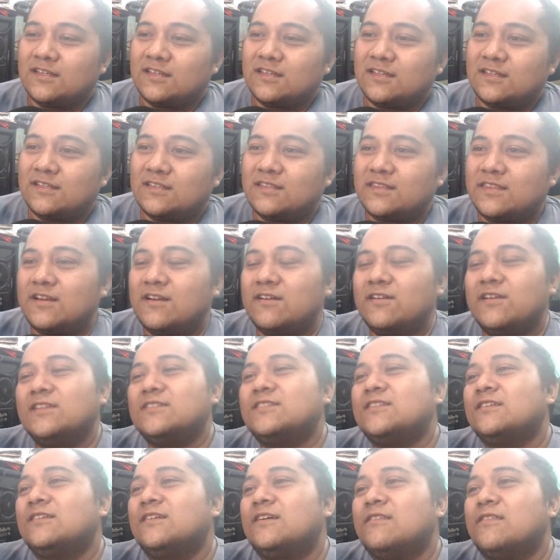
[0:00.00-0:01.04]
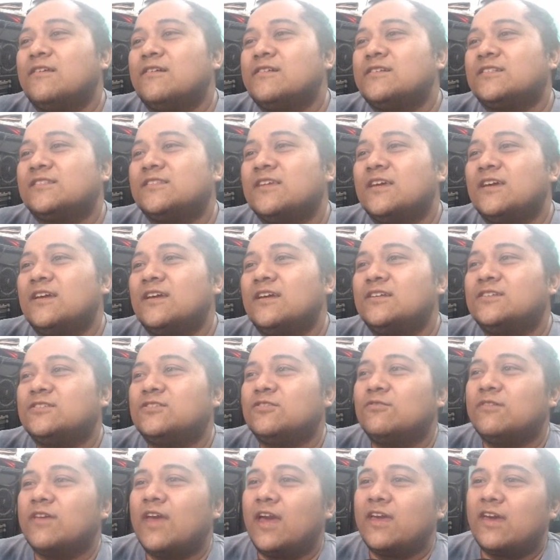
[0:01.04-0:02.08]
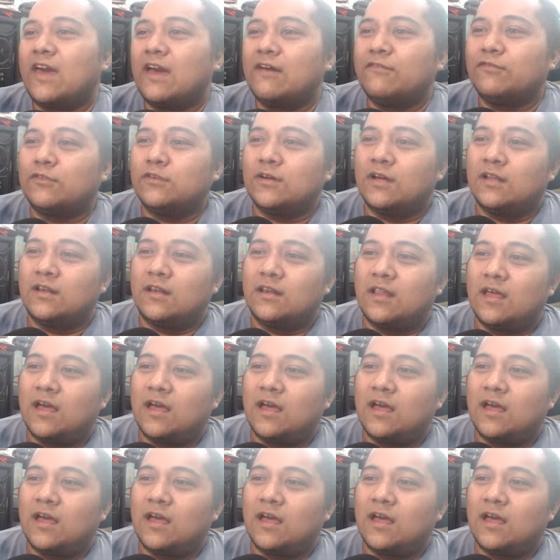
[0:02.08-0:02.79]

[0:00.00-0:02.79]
There is another stage. Oh yeah, you have to unlock